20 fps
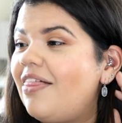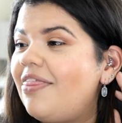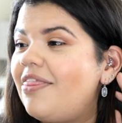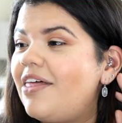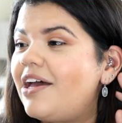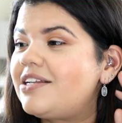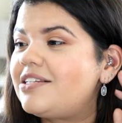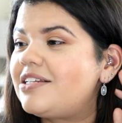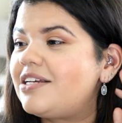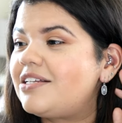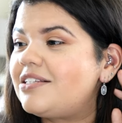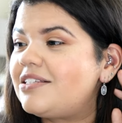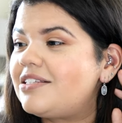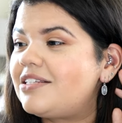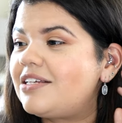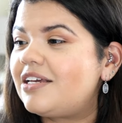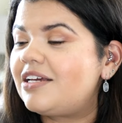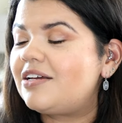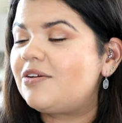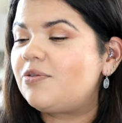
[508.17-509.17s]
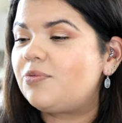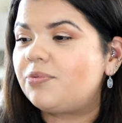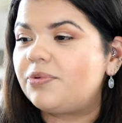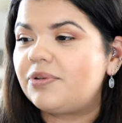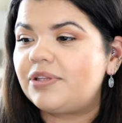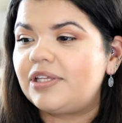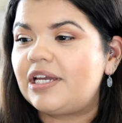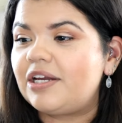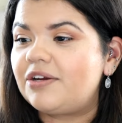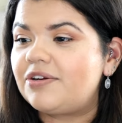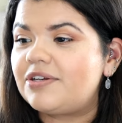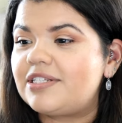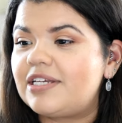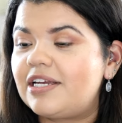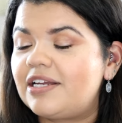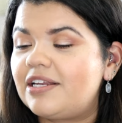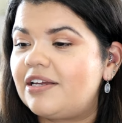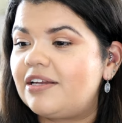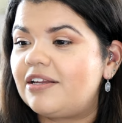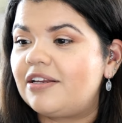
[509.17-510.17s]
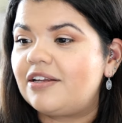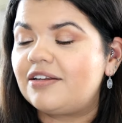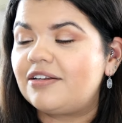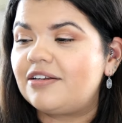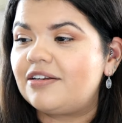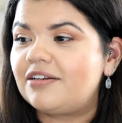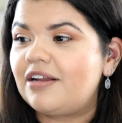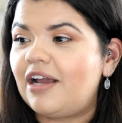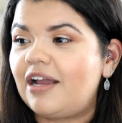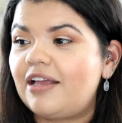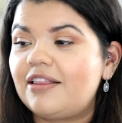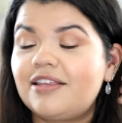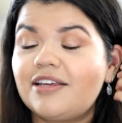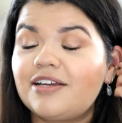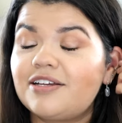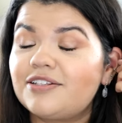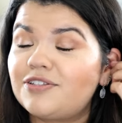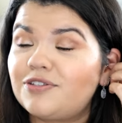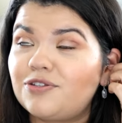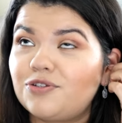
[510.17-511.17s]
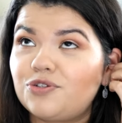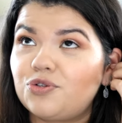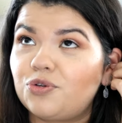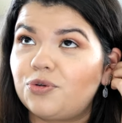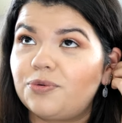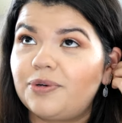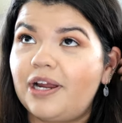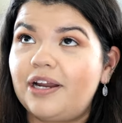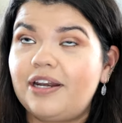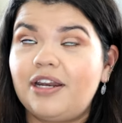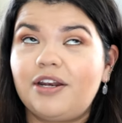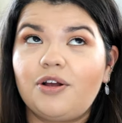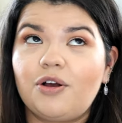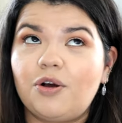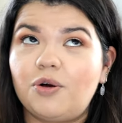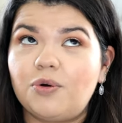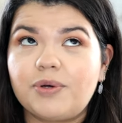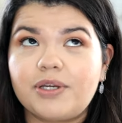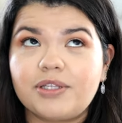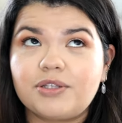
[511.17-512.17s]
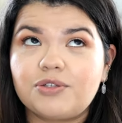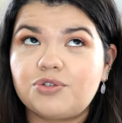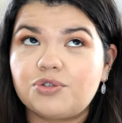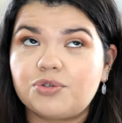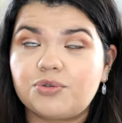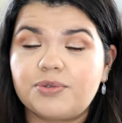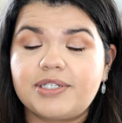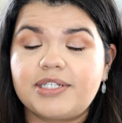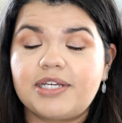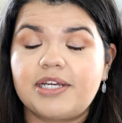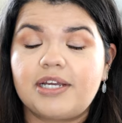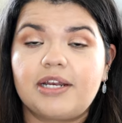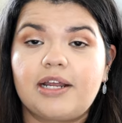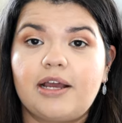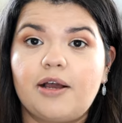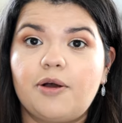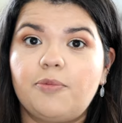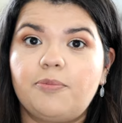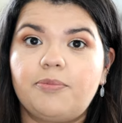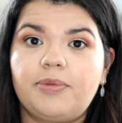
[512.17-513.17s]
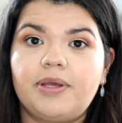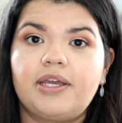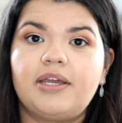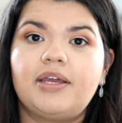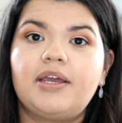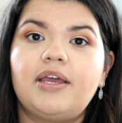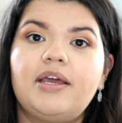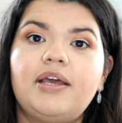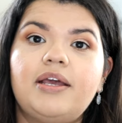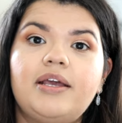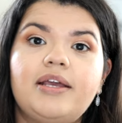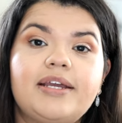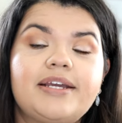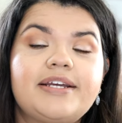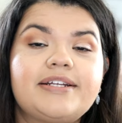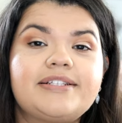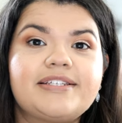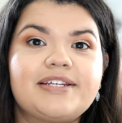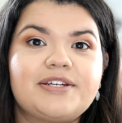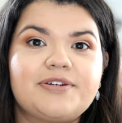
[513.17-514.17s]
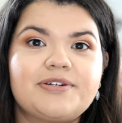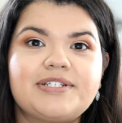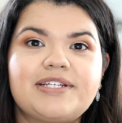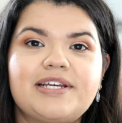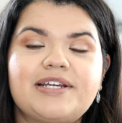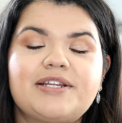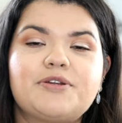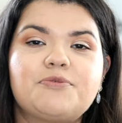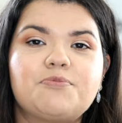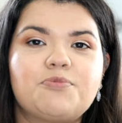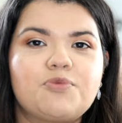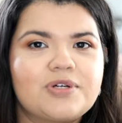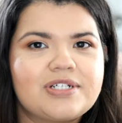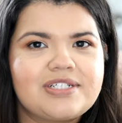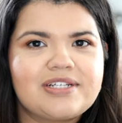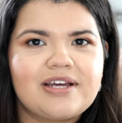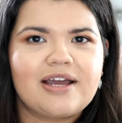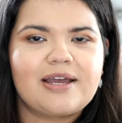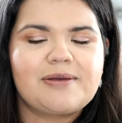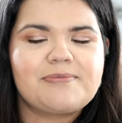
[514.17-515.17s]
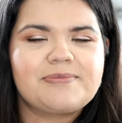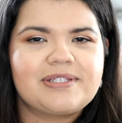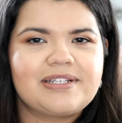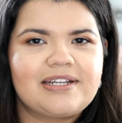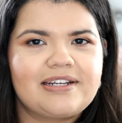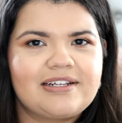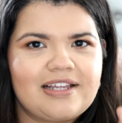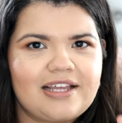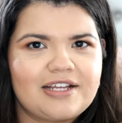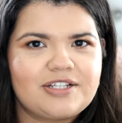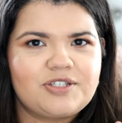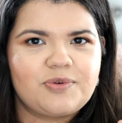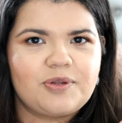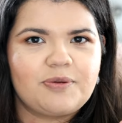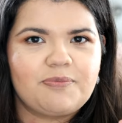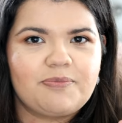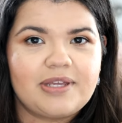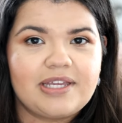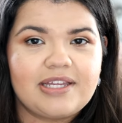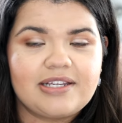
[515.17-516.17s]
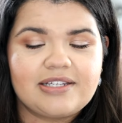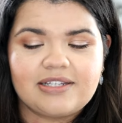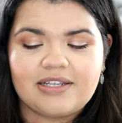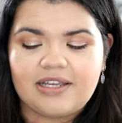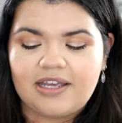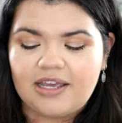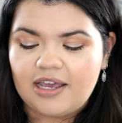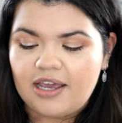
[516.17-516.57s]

That tends to get really irritated. I think it's the jewelry. I need to go get the jewelry taken out, but it gets irritated more times than I'd like to admit.